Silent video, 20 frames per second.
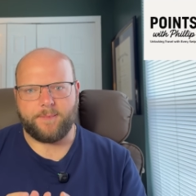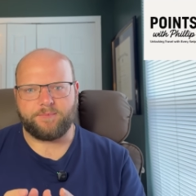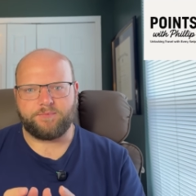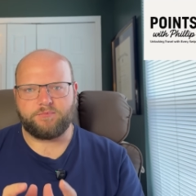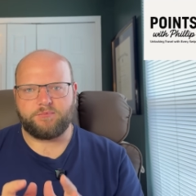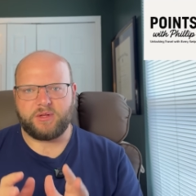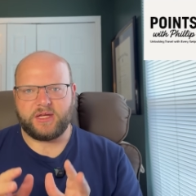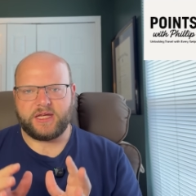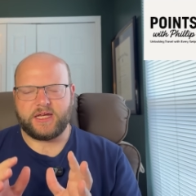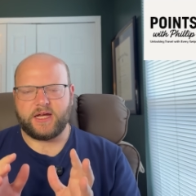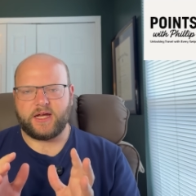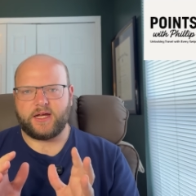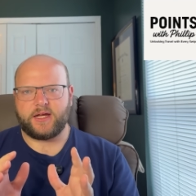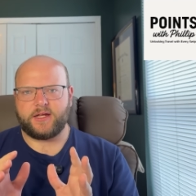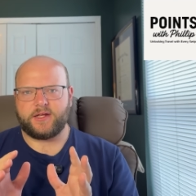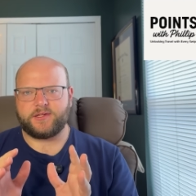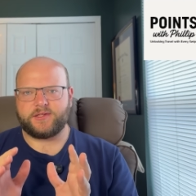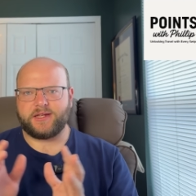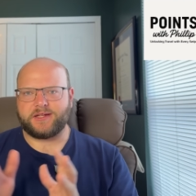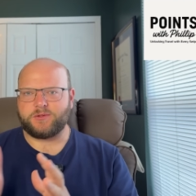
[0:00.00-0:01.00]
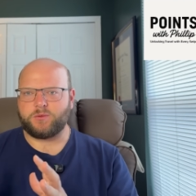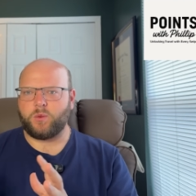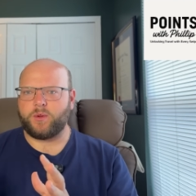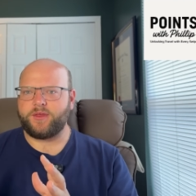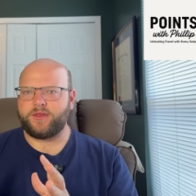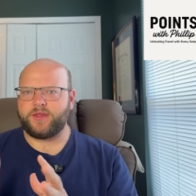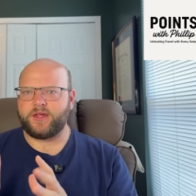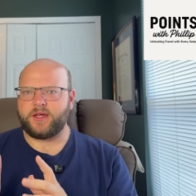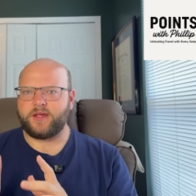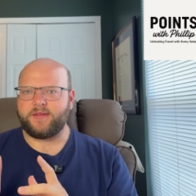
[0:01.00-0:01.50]
because that's
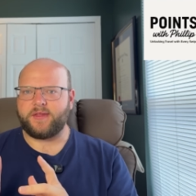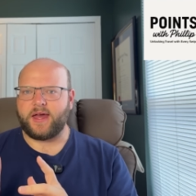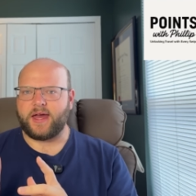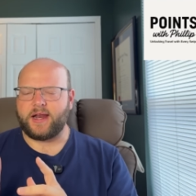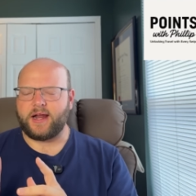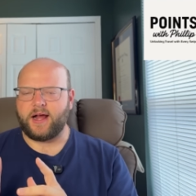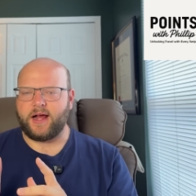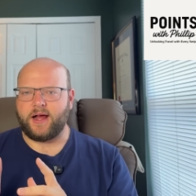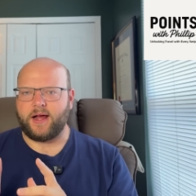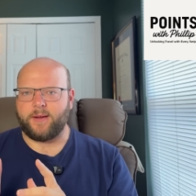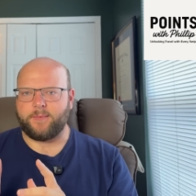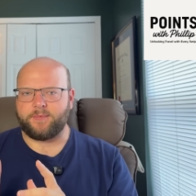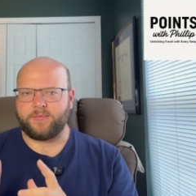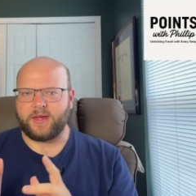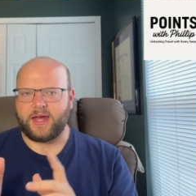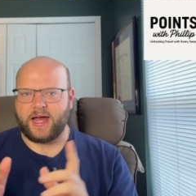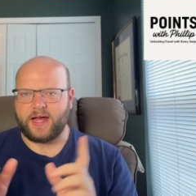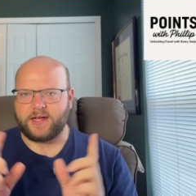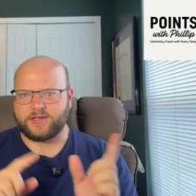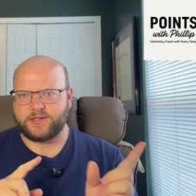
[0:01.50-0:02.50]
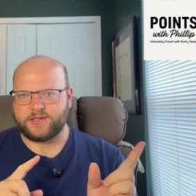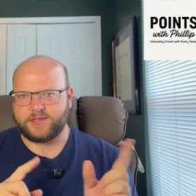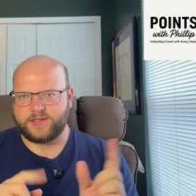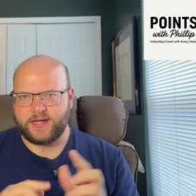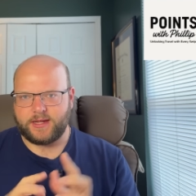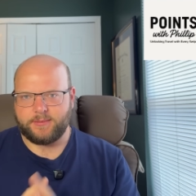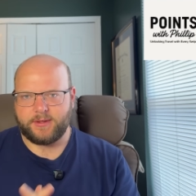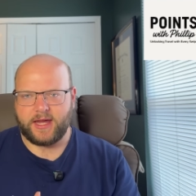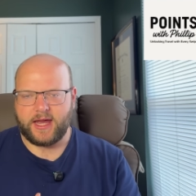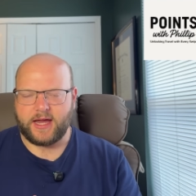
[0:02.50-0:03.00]
one thing that Ask
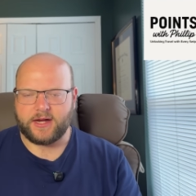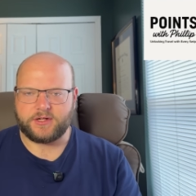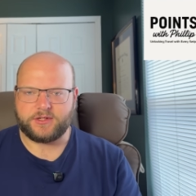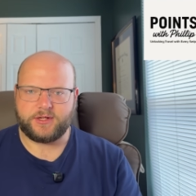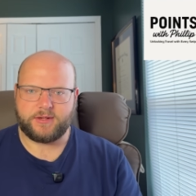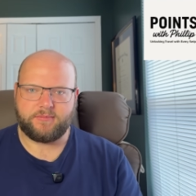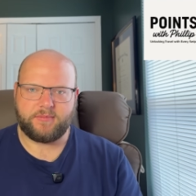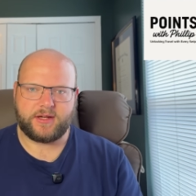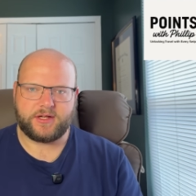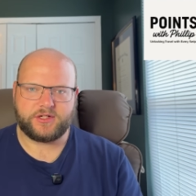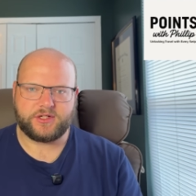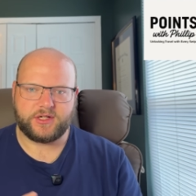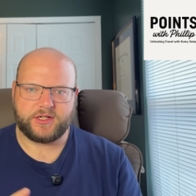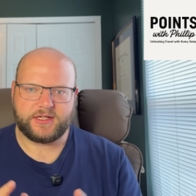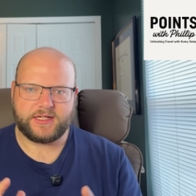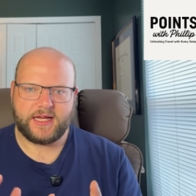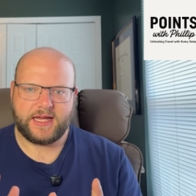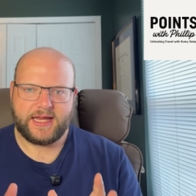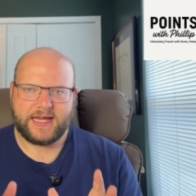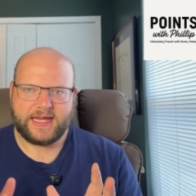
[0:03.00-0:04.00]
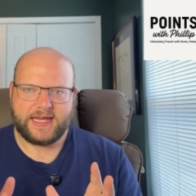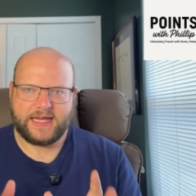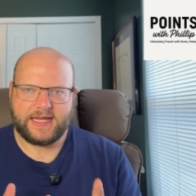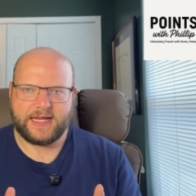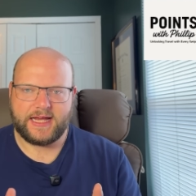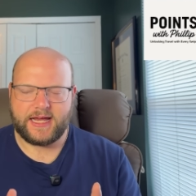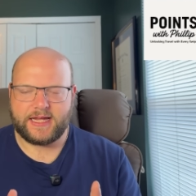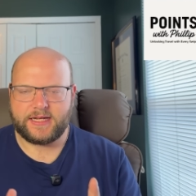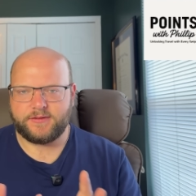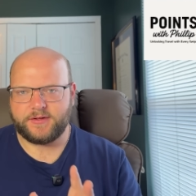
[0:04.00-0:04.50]
Sebi actually mentioned.
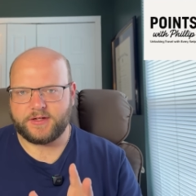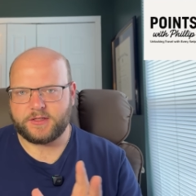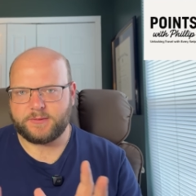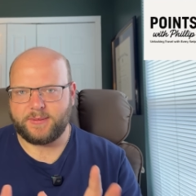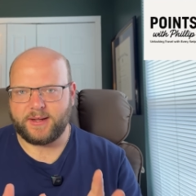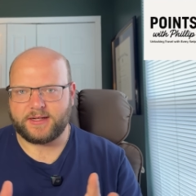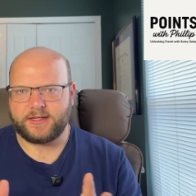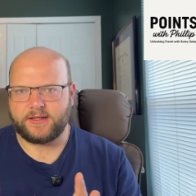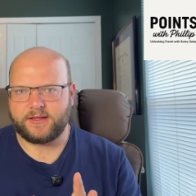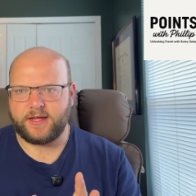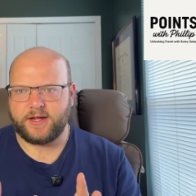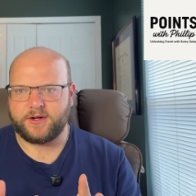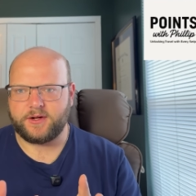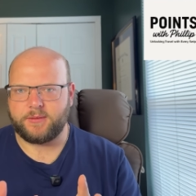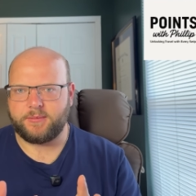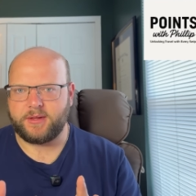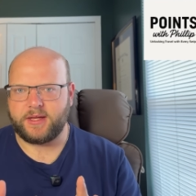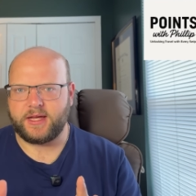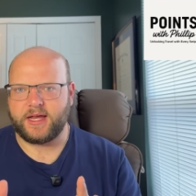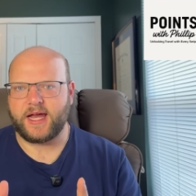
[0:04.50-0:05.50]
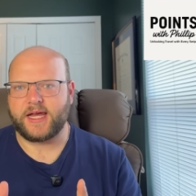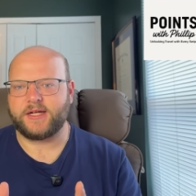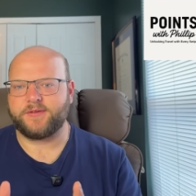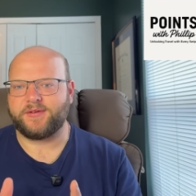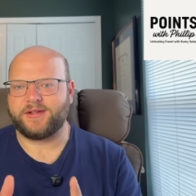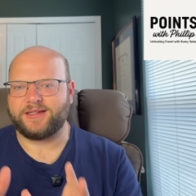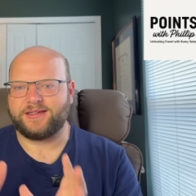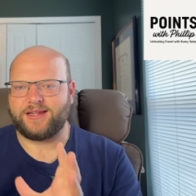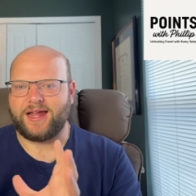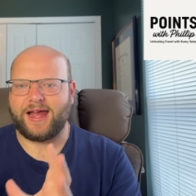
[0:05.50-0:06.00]
He kind of expected there to be kind
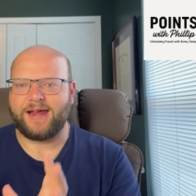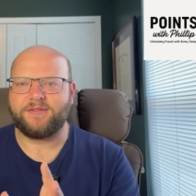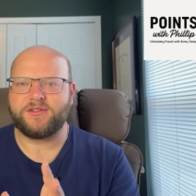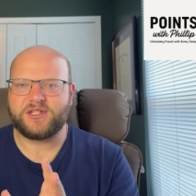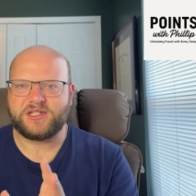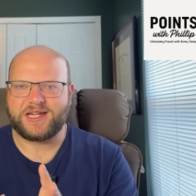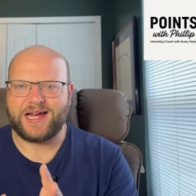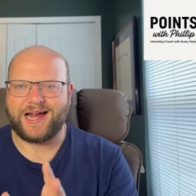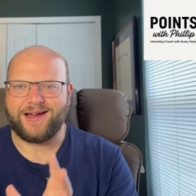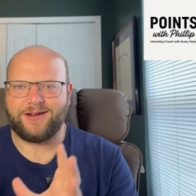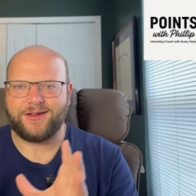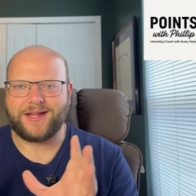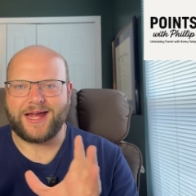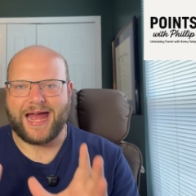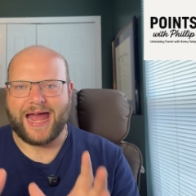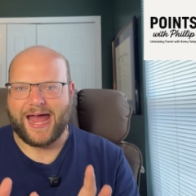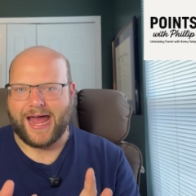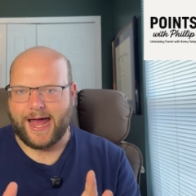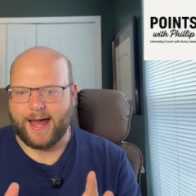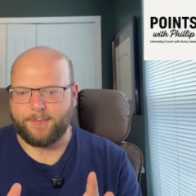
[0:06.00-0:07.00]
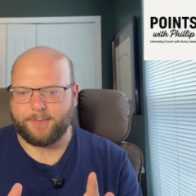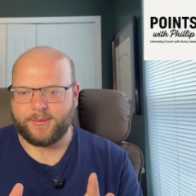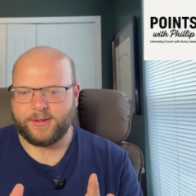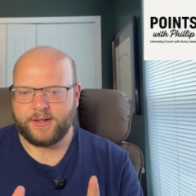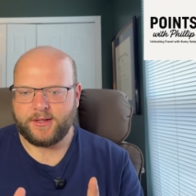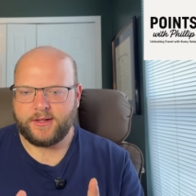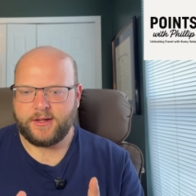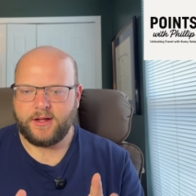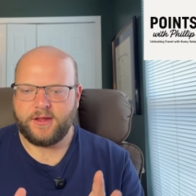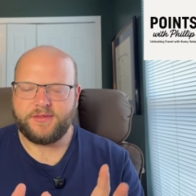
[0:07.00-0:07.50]
of a lifestyle app
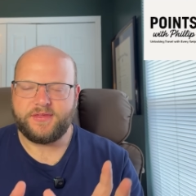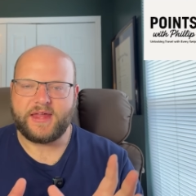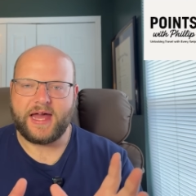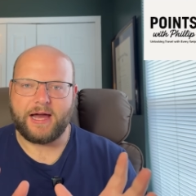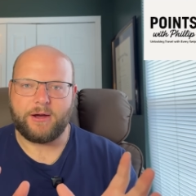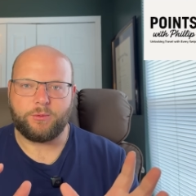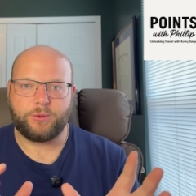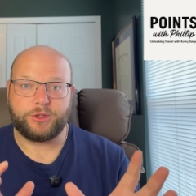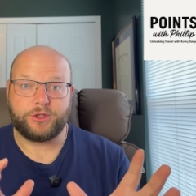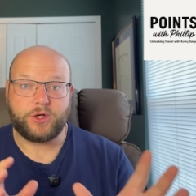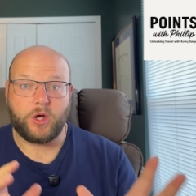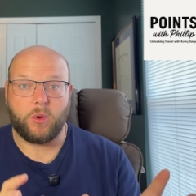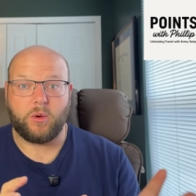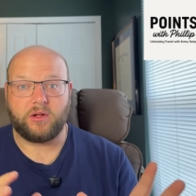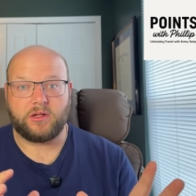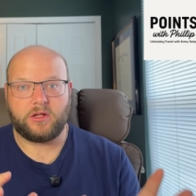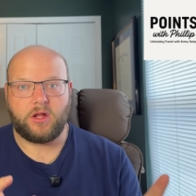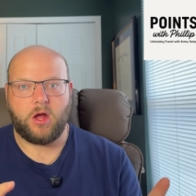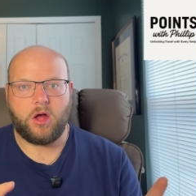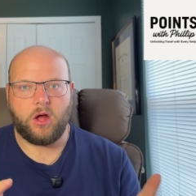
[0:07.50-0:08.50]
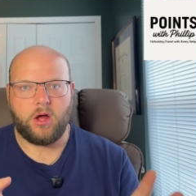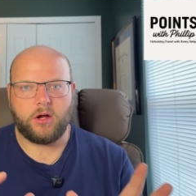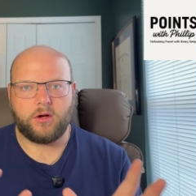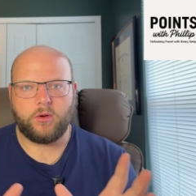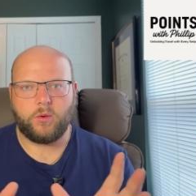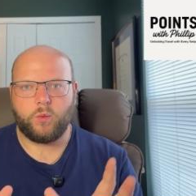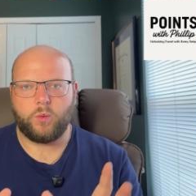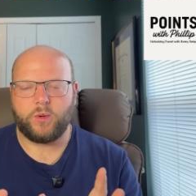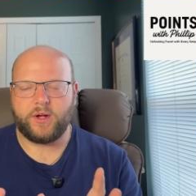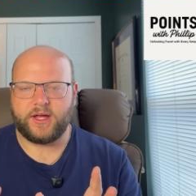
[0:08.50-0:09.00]
that would go
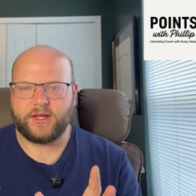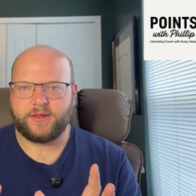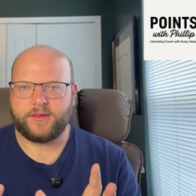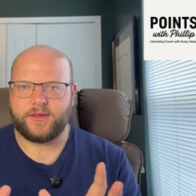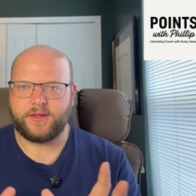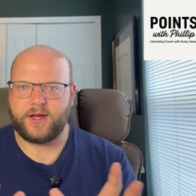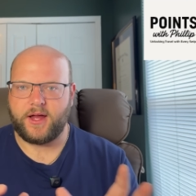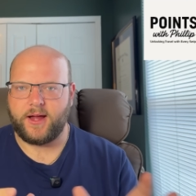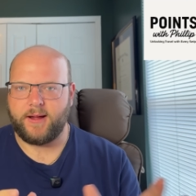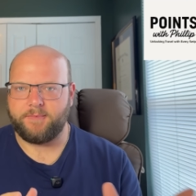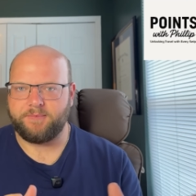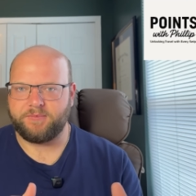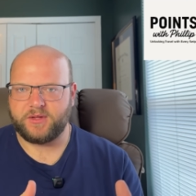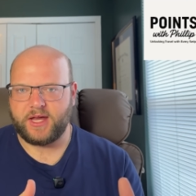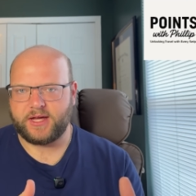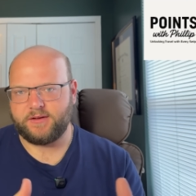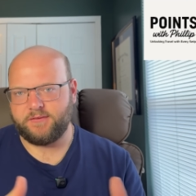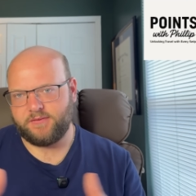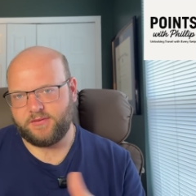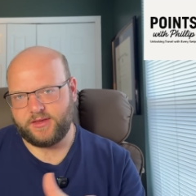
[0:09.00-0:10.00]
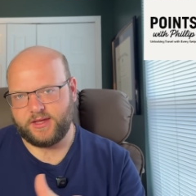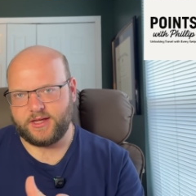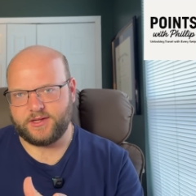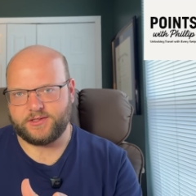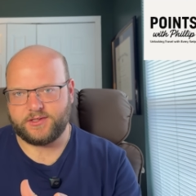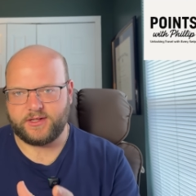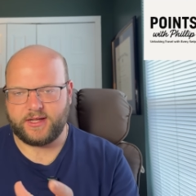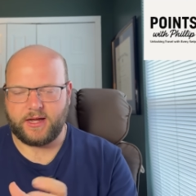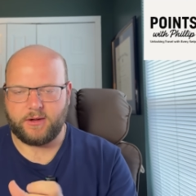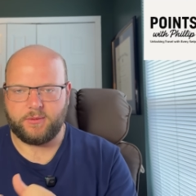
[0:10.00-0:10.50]
along with kind of
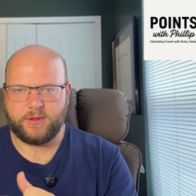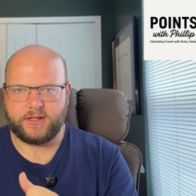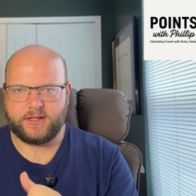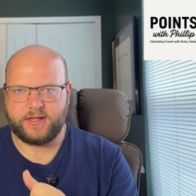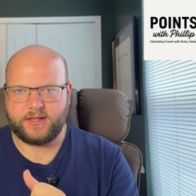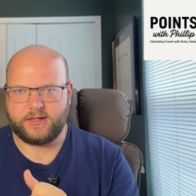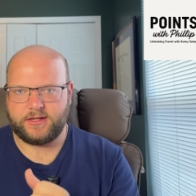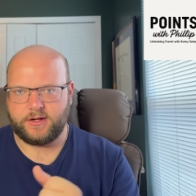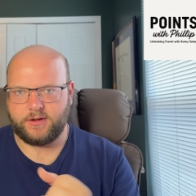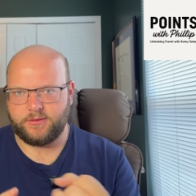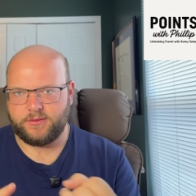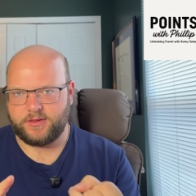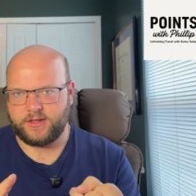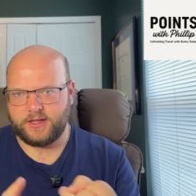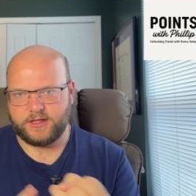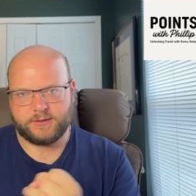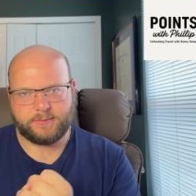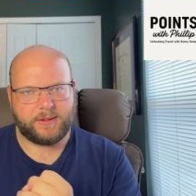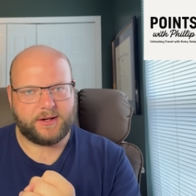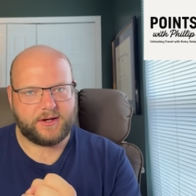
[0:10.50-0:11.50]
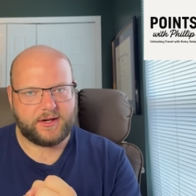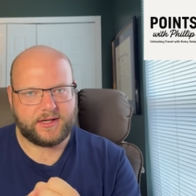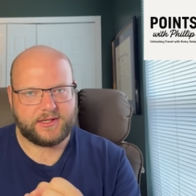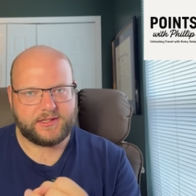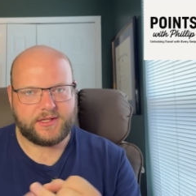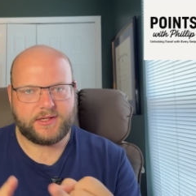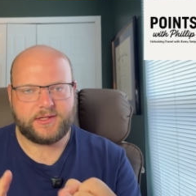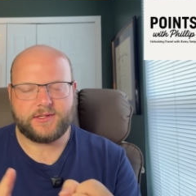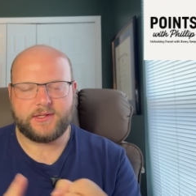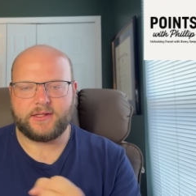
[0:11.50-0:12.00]
this, and that would, the
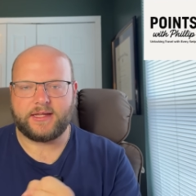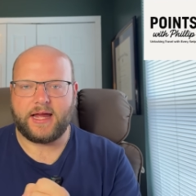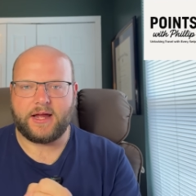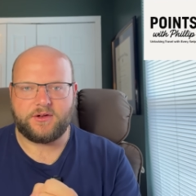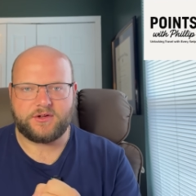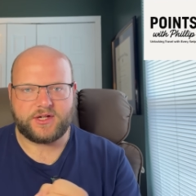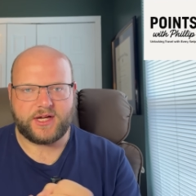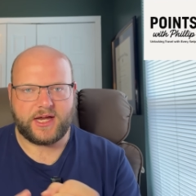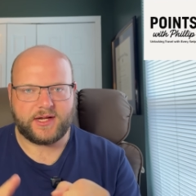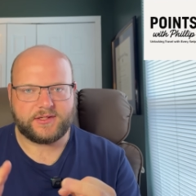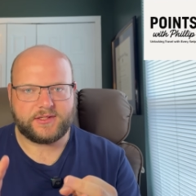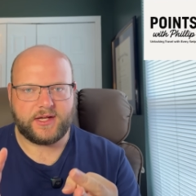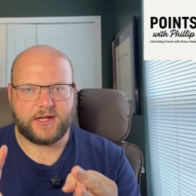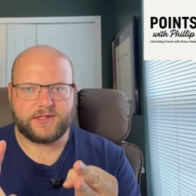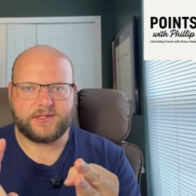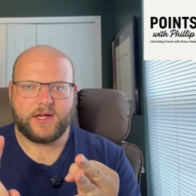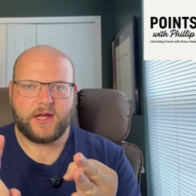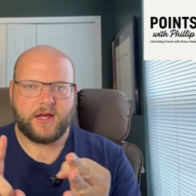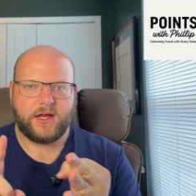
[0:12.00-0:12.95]
experiences, the lounge access,